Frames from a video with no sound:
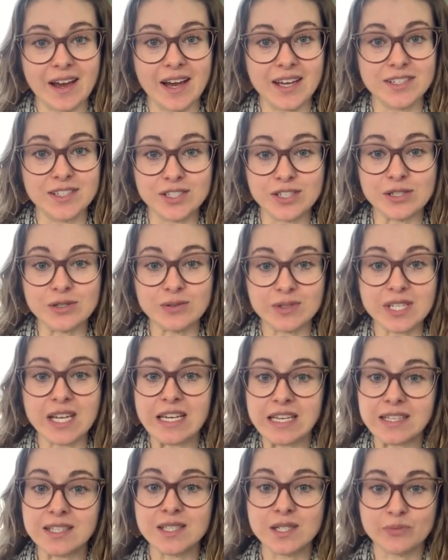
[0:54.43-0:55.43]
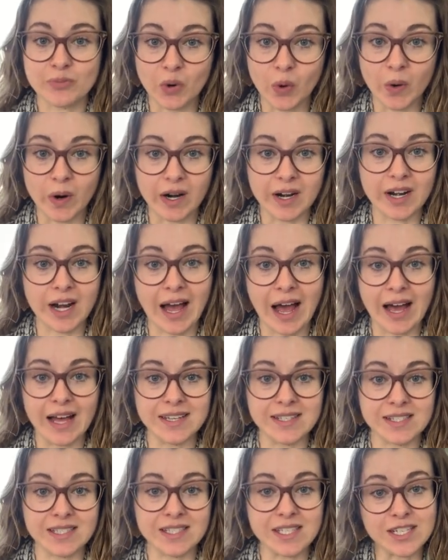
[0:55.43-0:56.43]
I do take support
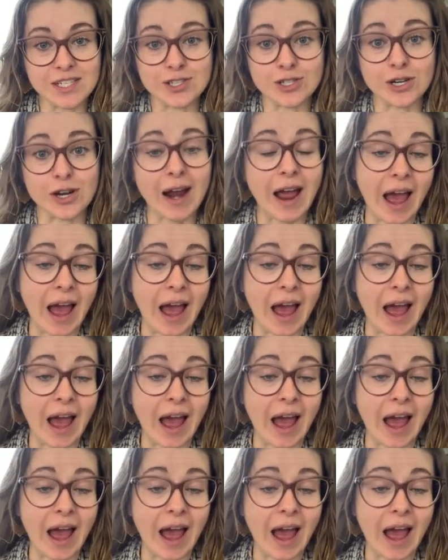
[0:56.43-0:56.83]
as a teacher